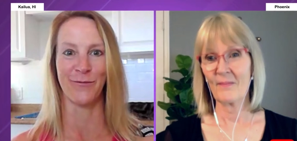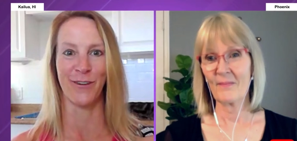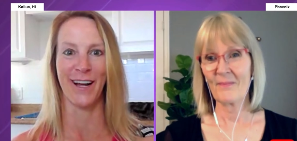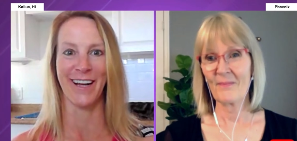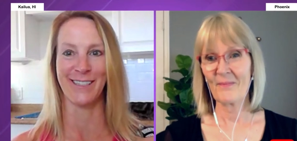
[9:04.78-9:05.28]
Speaker 1: the
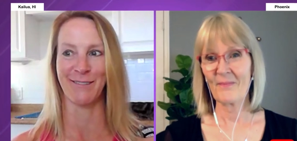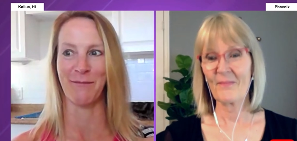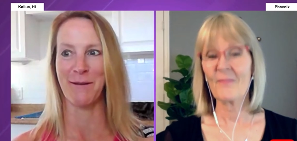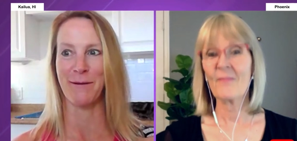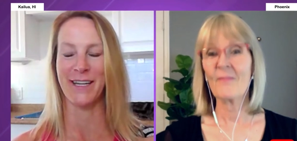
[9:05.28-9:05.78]
phrase with
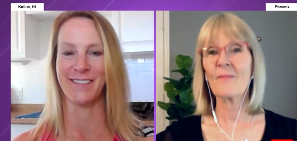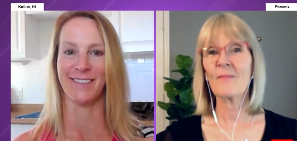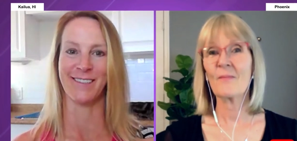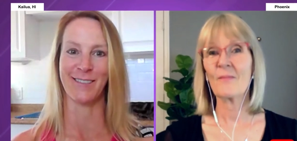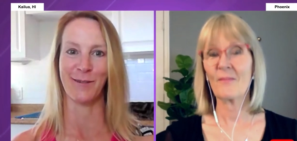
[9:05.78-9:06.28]
my
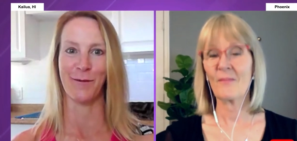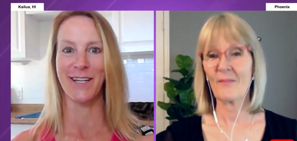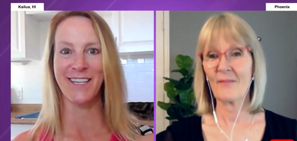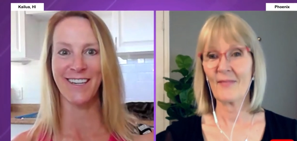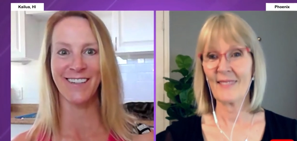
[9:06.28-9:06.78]
patients
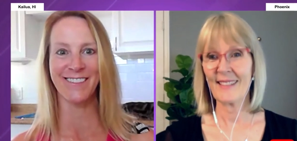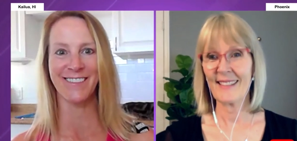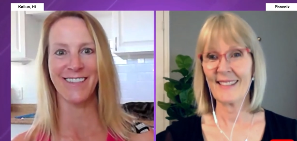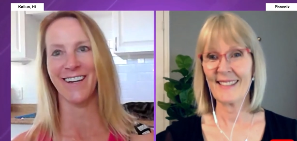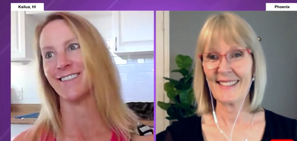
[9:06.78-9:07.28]
20 Kegels a
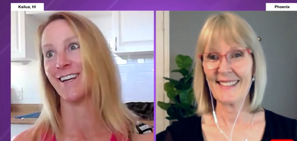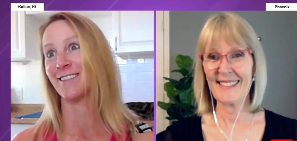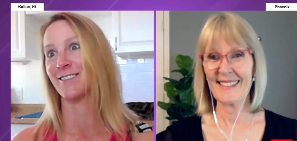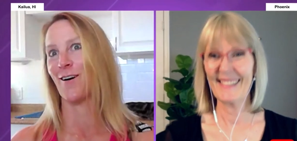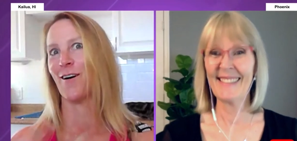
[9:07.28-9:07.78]
day
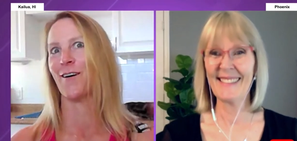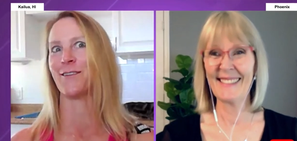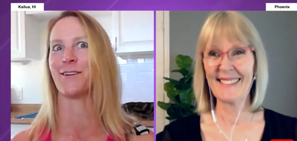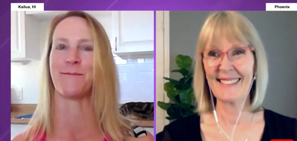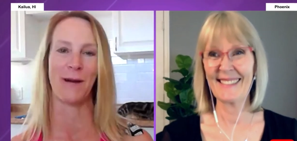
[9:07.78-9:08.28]
takes all
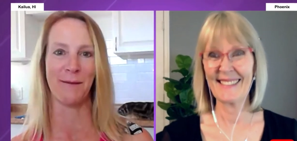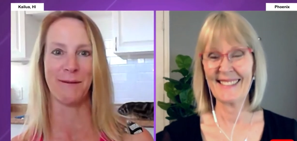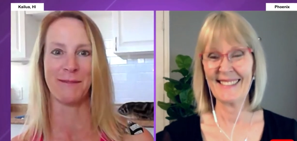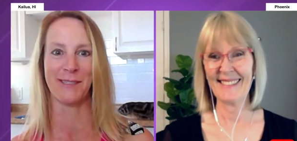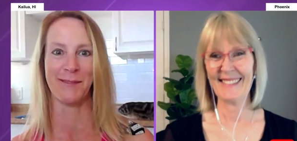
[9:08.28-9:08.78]
your
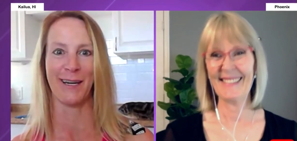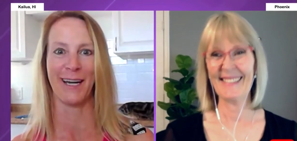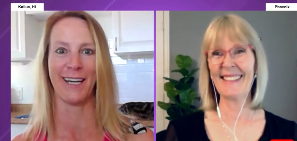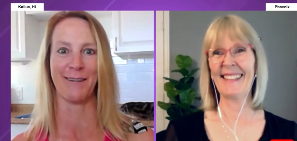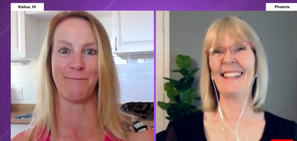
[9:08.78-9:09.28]
problems
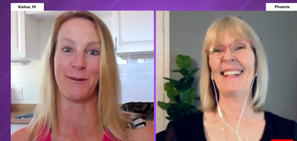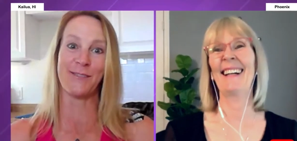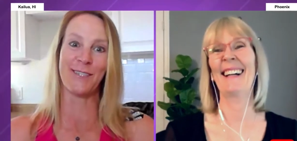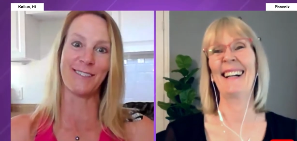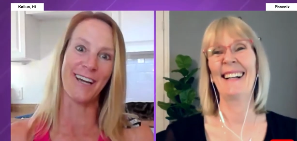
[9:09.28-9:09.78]
away.
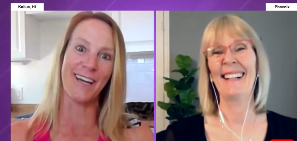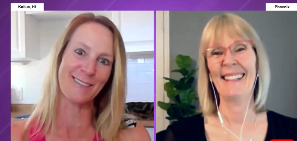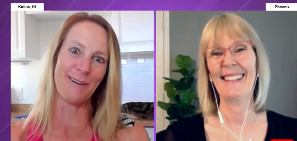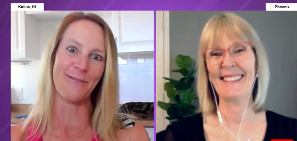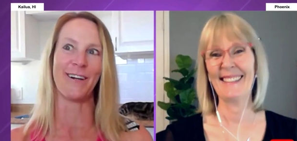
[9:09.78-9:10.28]

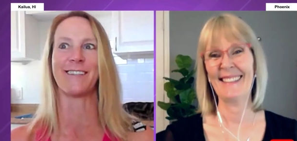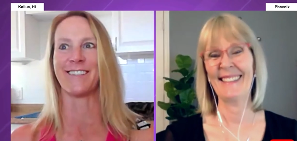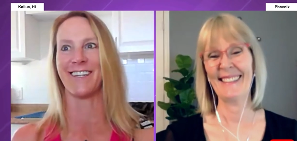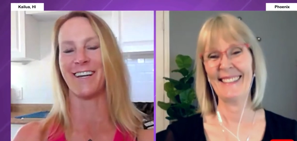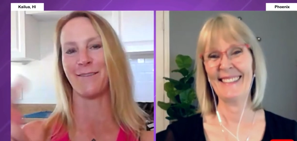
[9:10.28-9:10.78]
sexual
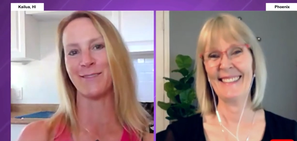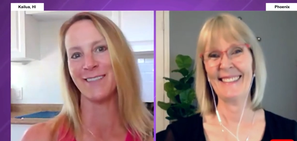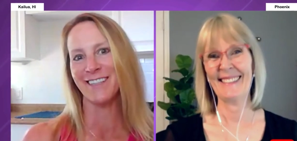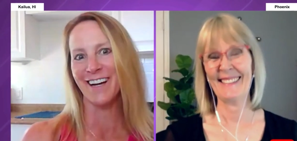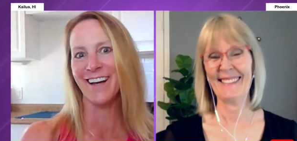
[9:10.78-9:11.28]
function, helps with
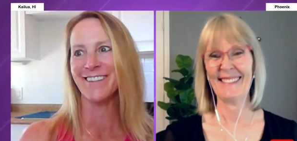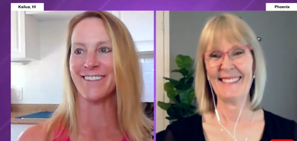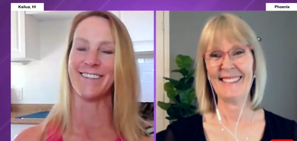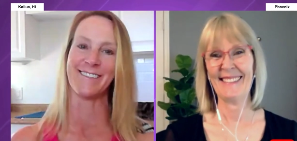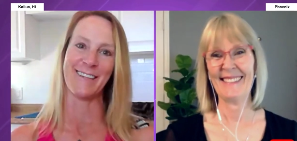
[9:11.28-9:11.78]

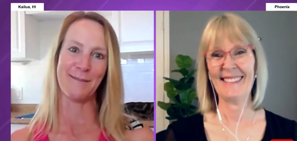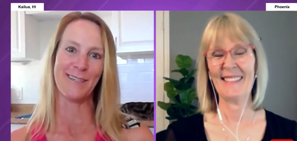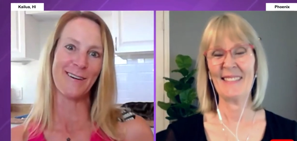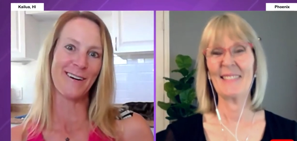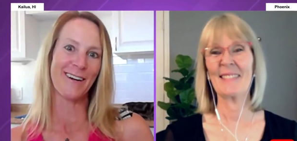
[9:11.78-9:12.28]
incontinence, keeps
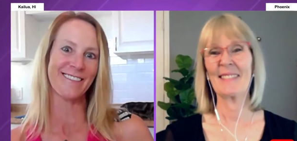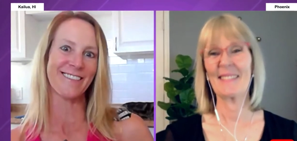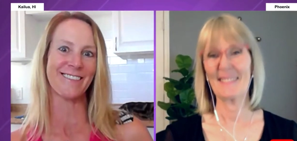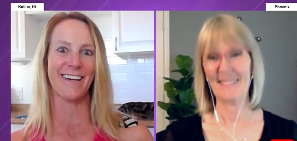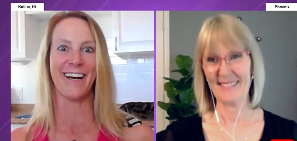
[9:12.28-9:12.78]
your organs
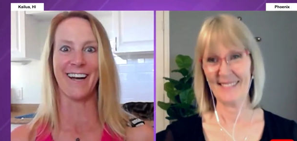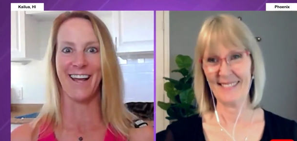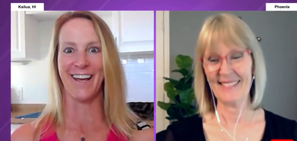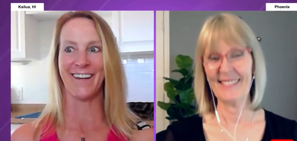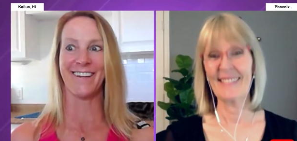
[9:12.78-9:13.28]
inside,
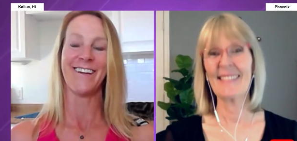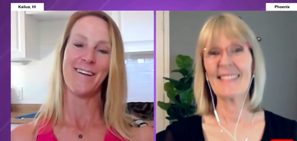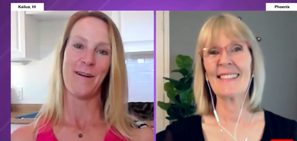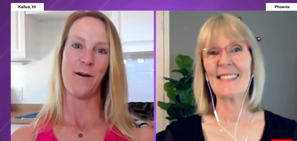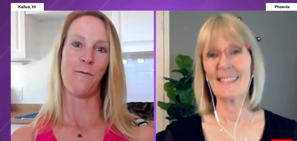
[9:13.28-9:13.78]
and
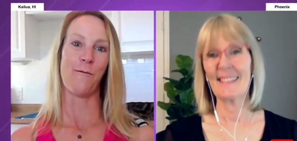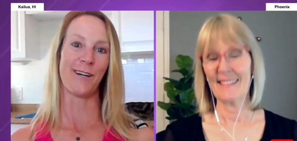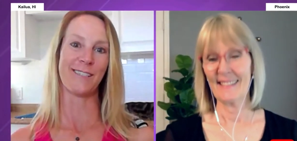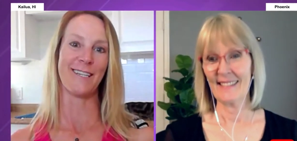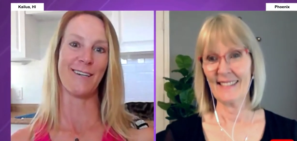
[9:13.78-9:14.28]

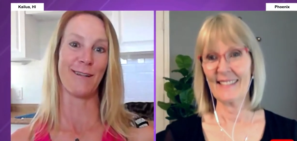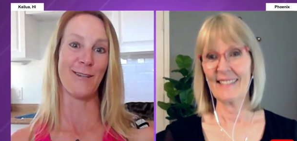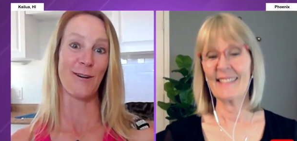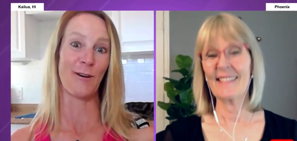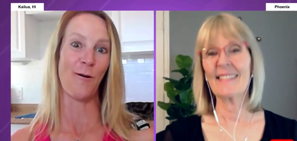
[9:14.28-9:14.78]
works it with
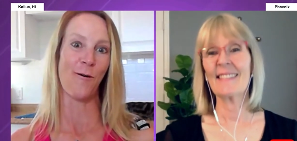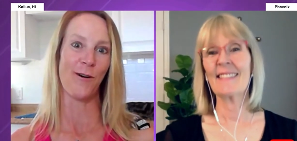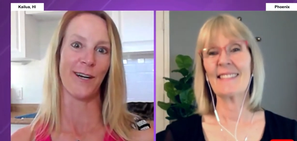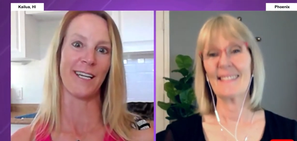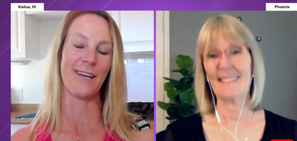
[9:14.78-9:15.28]
your
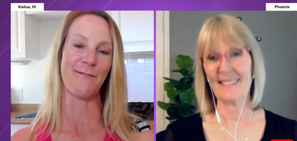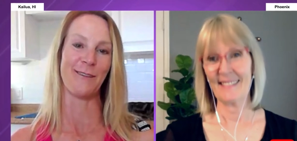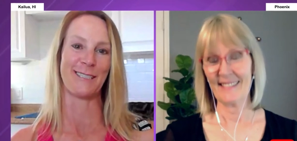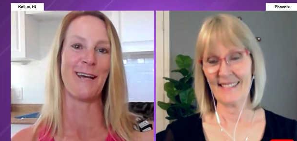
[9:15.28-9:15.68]
core to give you